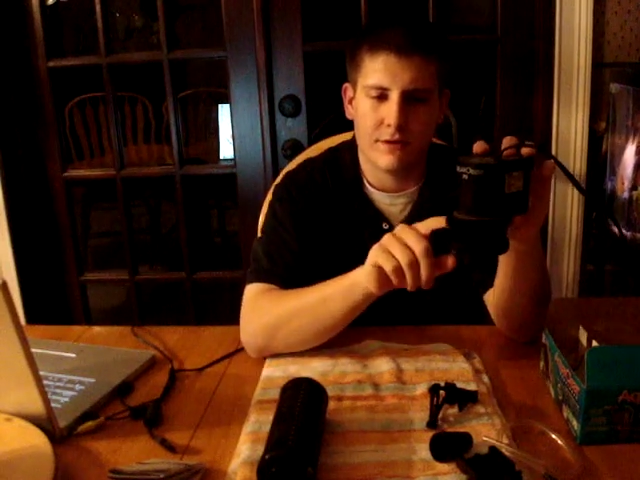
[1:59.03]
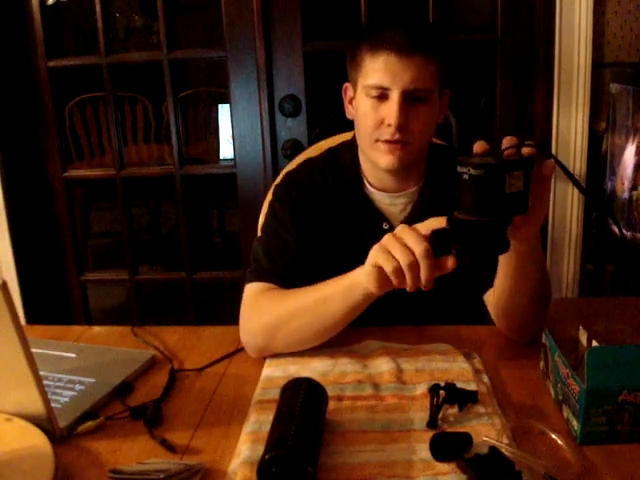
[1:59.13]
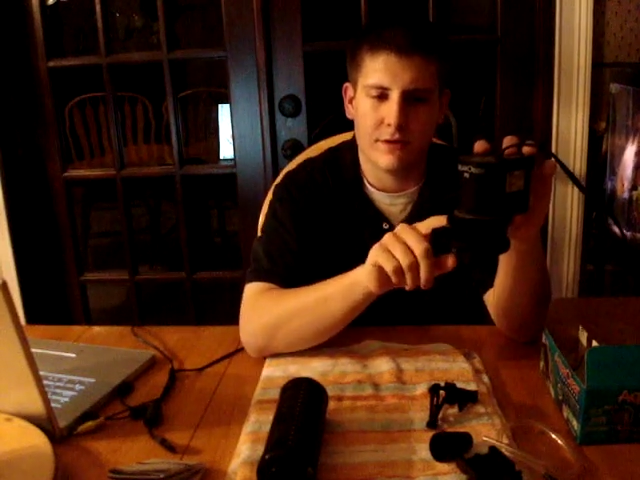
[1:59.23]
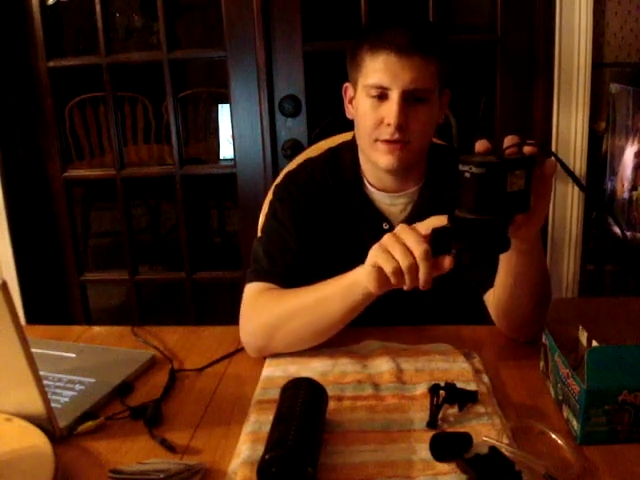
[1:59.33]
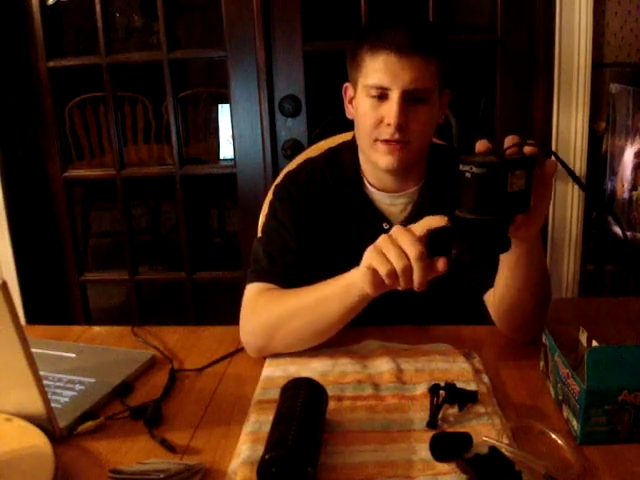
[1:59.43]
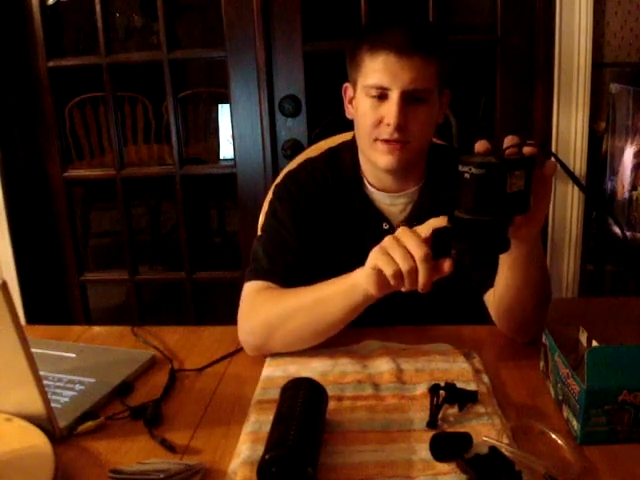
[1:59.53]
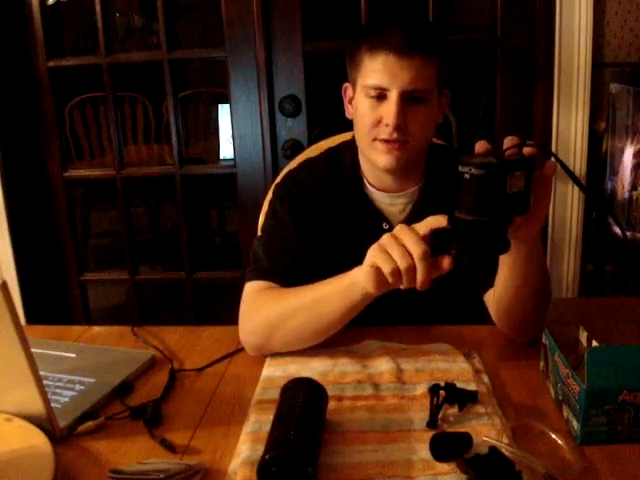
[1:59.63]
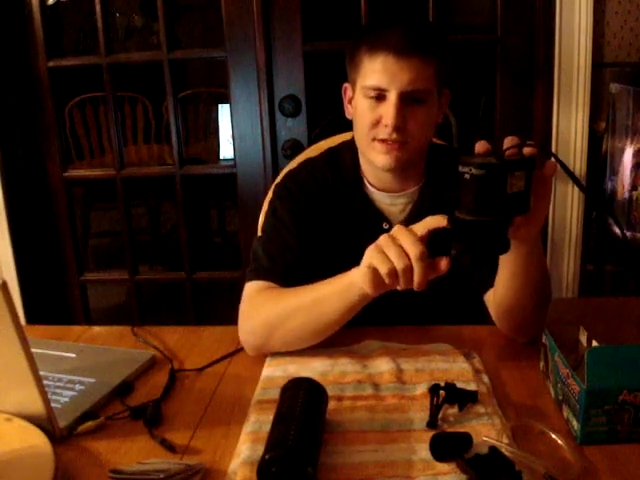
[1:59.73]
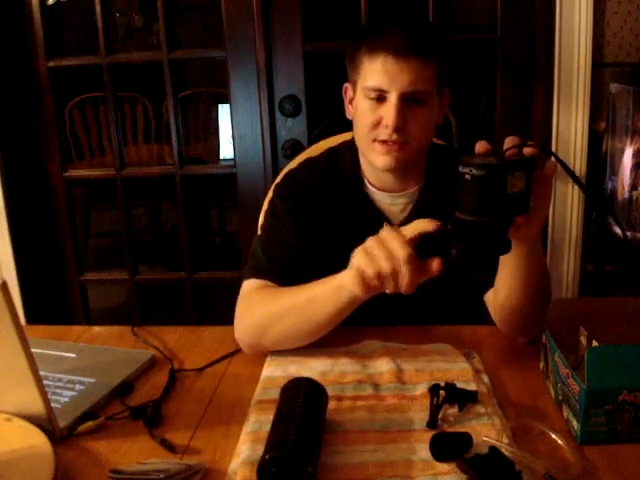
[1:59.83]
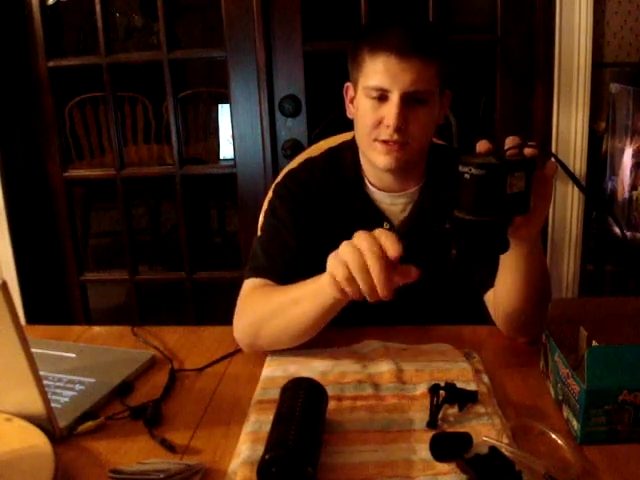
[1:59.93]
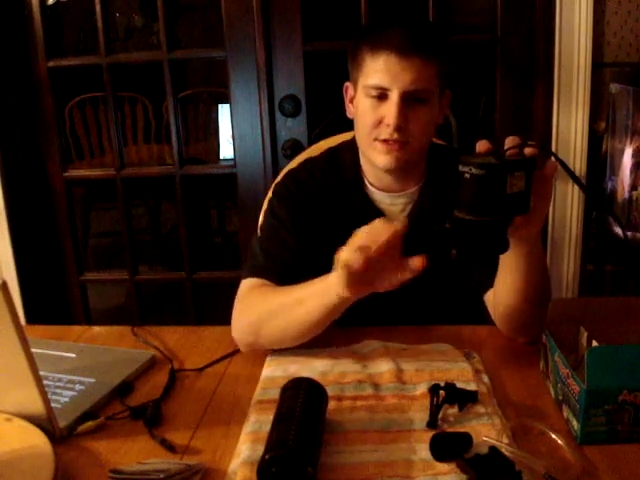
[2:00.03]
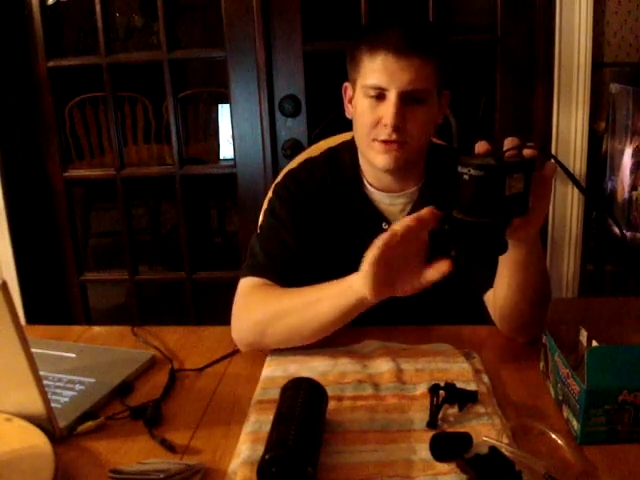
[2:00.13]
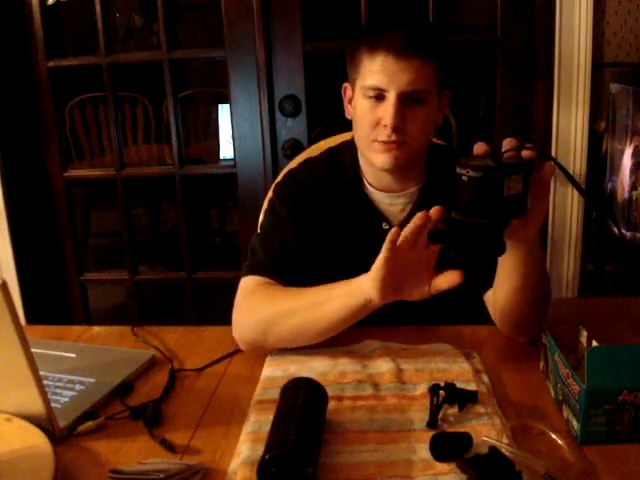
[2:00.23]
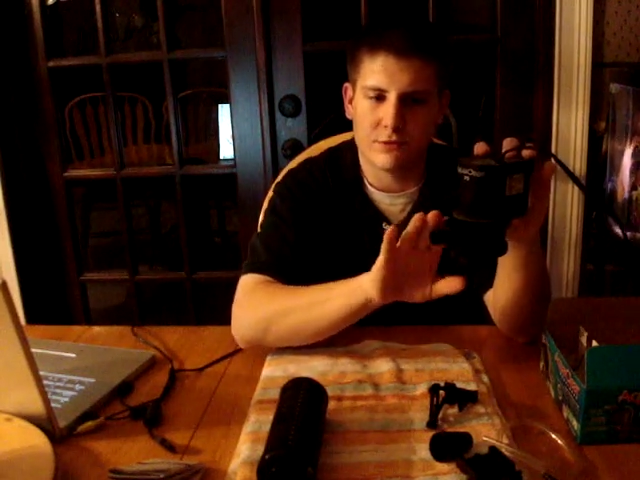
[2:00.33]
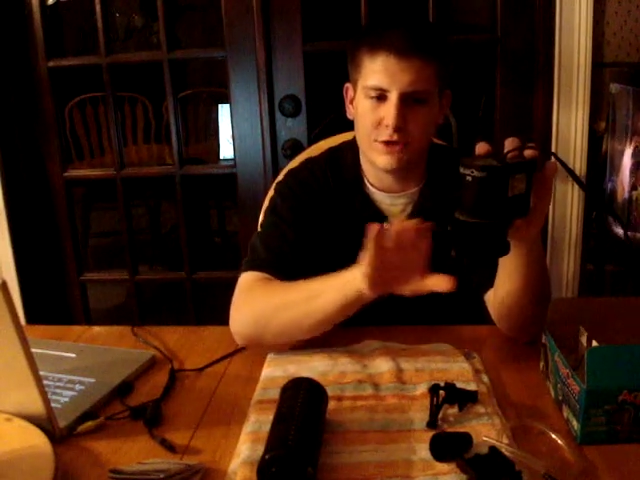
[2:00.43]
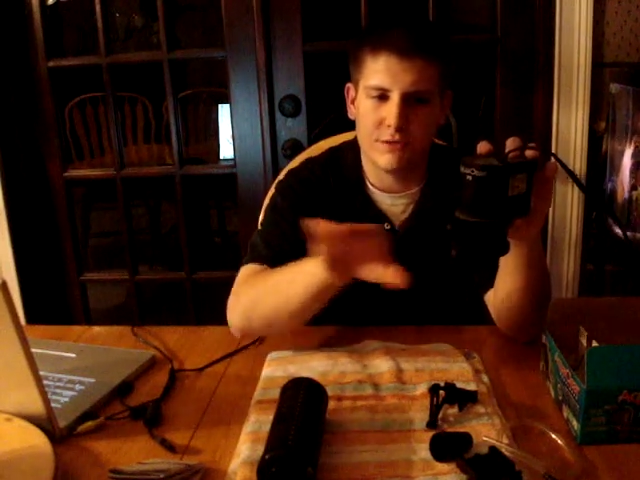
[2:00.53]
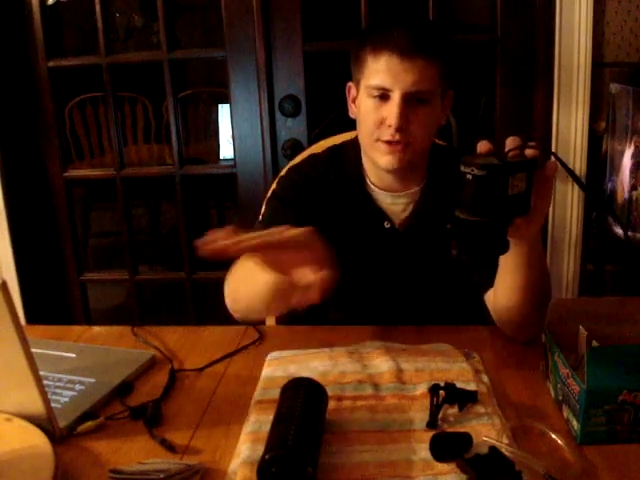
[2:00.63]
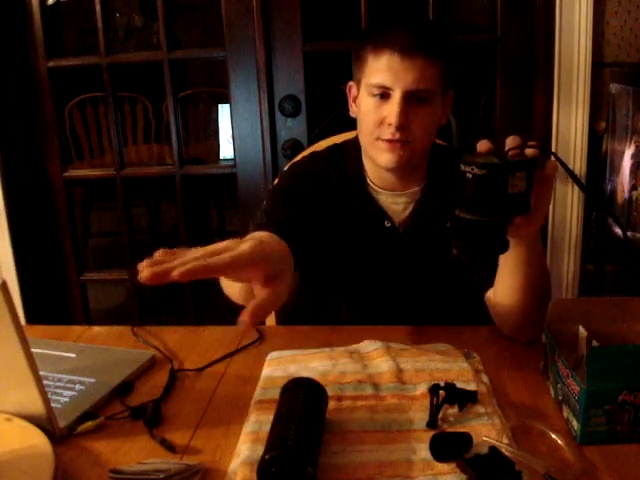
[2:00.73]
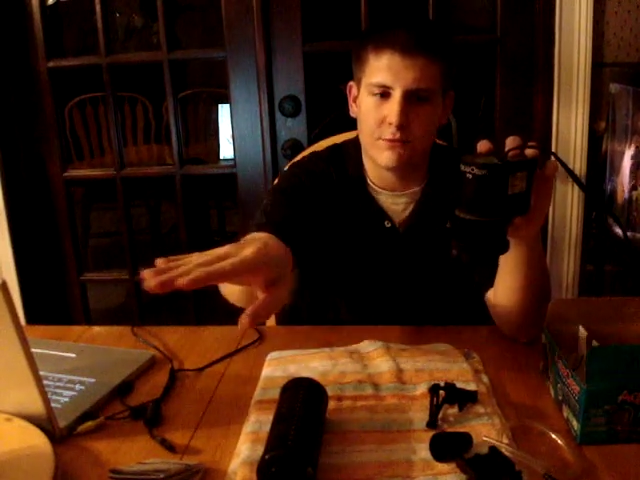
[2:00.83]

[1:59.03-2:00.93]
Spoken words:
and this, you know, shooting the